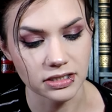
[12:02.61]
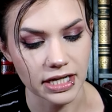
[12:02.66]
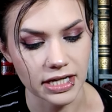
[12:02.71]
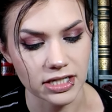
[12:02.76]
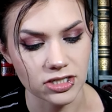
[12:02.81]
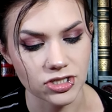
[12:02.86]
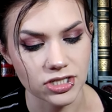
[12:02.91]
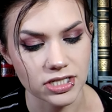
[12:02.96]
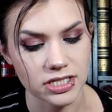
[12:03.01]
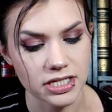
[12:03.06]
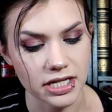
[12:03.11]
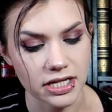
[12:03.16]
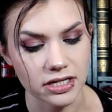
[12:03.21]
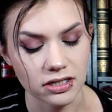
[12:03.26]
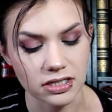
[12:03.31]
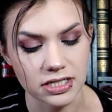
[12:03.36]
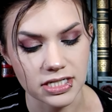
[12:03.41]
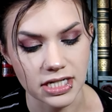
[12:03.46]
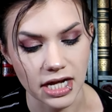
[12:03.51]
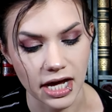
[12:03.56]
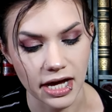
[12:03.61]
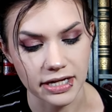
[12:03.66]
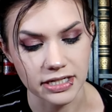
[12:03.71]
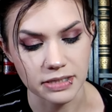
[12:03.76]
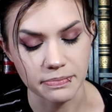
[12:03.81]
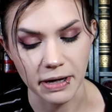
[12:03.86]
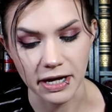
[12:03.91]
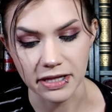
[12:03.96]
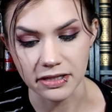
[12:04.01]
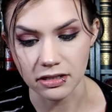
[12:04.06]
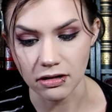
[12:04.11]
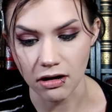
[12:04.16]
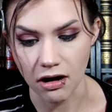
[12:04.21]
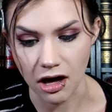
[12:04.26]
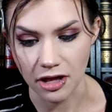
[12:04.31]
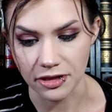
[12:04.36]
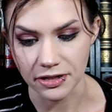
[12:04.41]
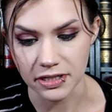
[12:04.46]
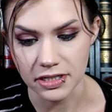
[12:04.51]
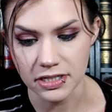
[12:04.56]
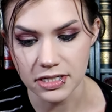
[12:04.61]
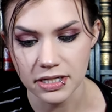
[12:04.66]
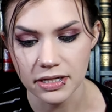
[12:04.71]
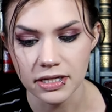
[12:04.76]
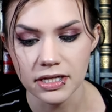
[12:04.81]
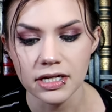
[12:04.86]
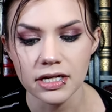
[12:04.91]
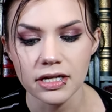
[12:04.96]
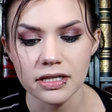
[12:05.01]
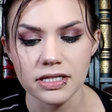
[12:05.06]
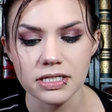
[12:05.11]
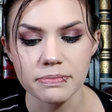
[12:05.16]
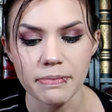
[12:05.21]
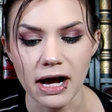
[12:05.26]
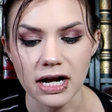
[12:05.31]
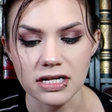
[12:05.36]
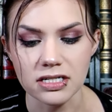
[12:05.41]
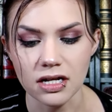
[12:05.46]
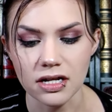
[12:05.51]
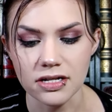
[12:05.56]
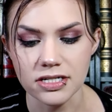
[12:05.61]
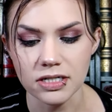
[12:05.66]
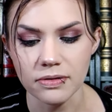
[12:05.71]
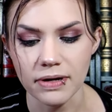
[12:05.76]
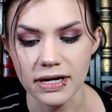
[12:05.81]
edges and are signed by the authors. This box also